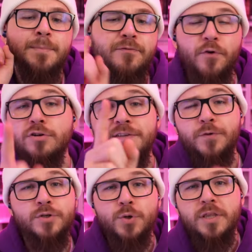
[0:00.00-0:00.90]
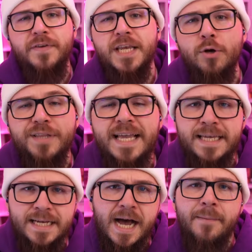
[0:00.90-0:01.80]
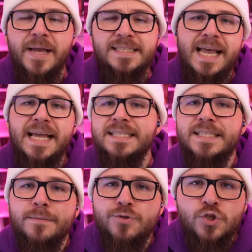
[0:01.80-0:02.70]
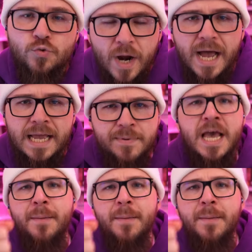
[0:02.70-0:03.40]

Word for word: But first, if you enjoyed the video, like, comment, and subscribe,